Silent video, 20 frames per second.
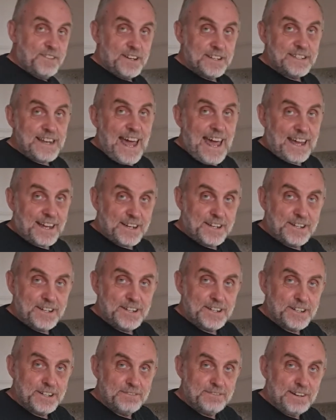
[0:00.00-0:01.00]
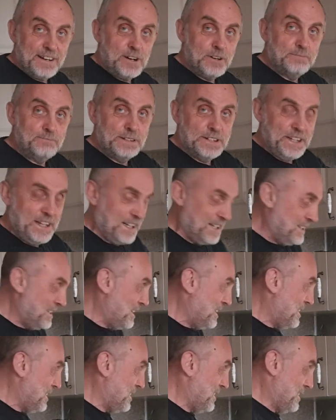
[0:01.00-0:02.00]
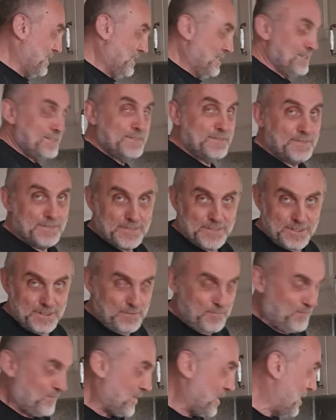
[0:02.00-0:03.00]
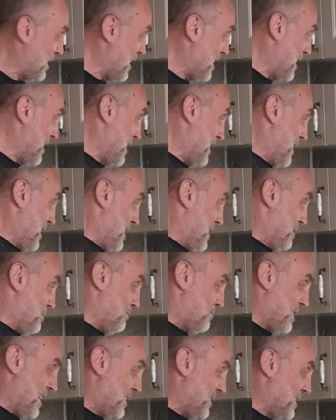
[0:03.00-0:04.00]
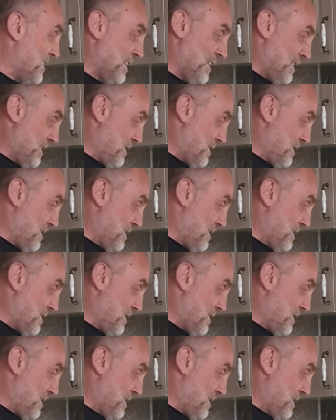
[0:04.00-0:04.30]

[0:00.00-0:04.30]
the knack of opening the bread